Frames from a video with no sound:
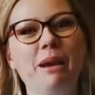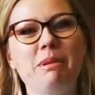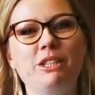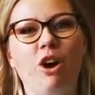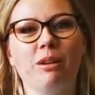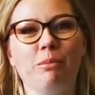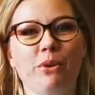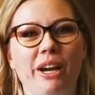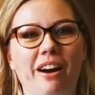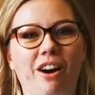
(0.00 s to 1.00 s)
name is Dr.
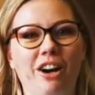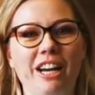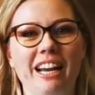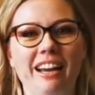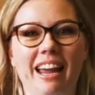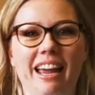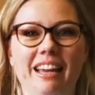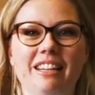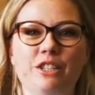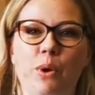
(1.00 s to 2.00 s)
Maria Harney
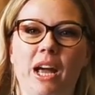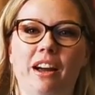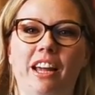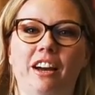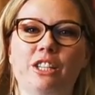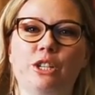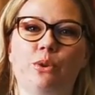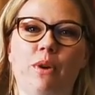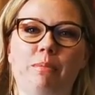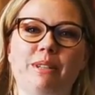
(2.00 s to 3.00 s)
and we're here to
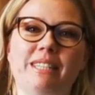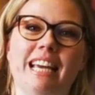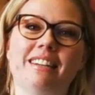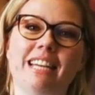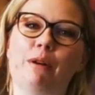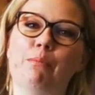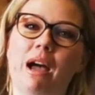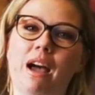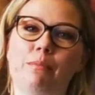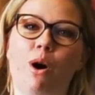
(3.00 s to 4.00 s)
represent
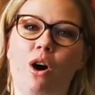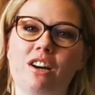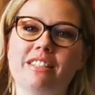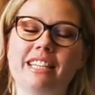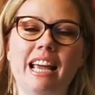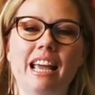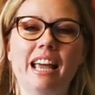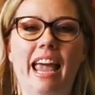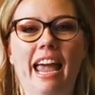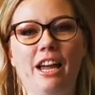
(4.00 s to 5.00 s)
MMAARS.
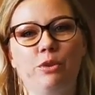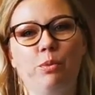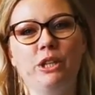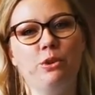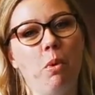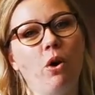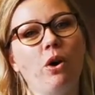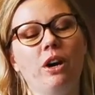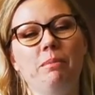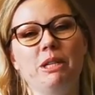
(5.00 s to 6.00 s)
and we tomorrow
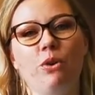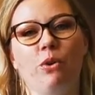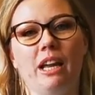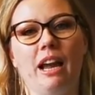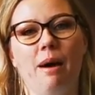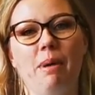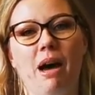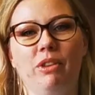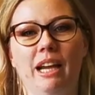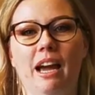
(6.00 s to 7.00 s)
are going to be talking
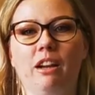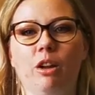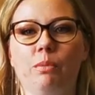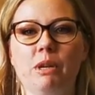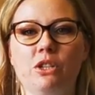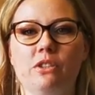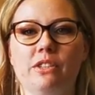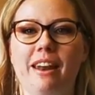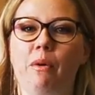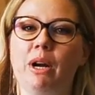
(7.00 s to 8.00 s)
about the analog missions
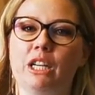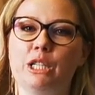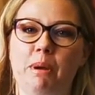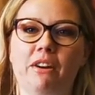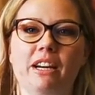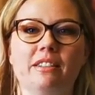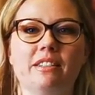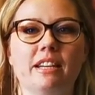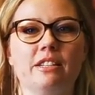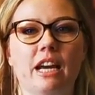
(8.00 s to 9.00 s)
and our
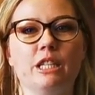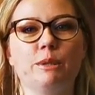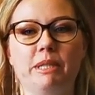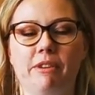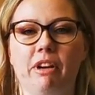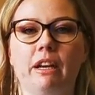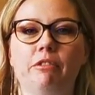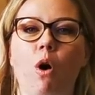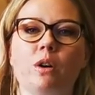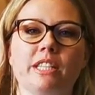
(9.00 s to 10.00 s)
experiences and specifically
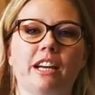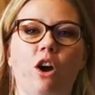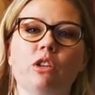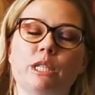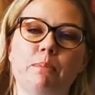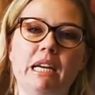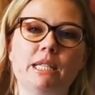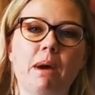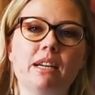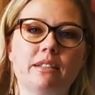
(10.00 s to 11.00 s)
focusing on the
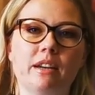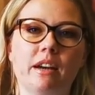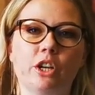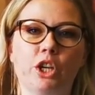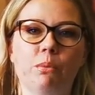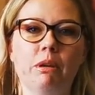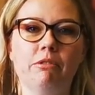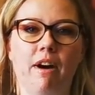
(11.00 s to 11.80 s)
space medicine and the human